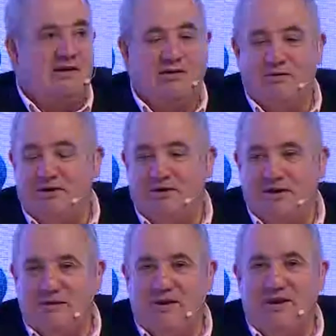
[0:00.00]
You know, you
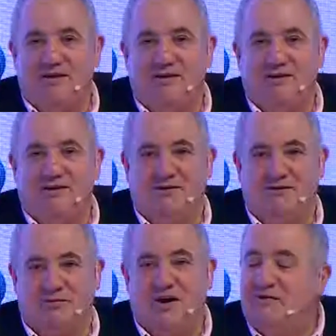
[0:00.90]
might be uh, uh,
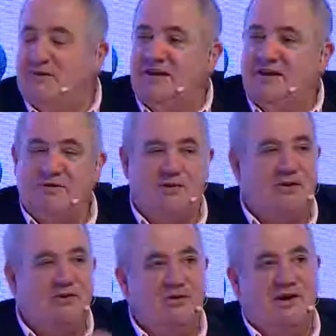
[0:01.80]
surprised about it, but
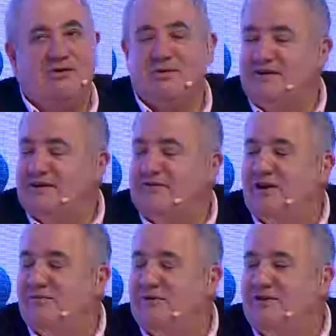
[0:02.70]
when you look at what is
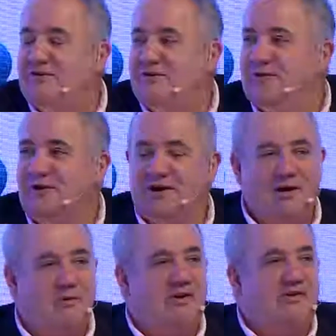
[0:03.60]
available in the
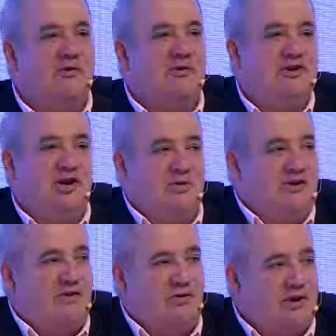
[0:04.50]
one thousand genome
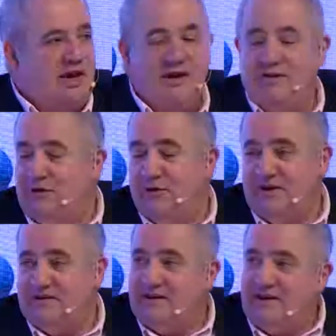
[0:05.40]
in the U K, in the U
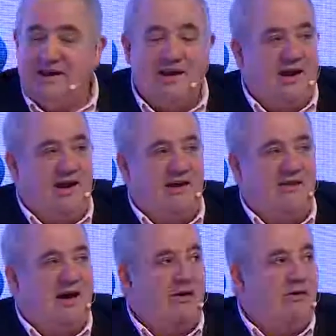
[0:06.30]
S, uh,
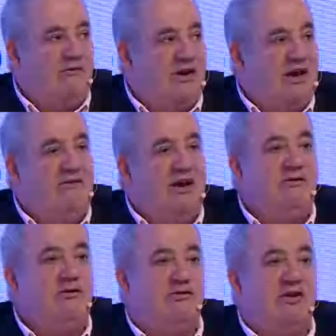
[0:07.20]
there are very, very
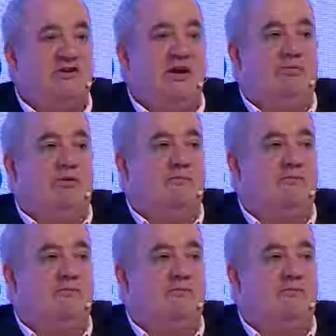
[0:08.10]
few French samples.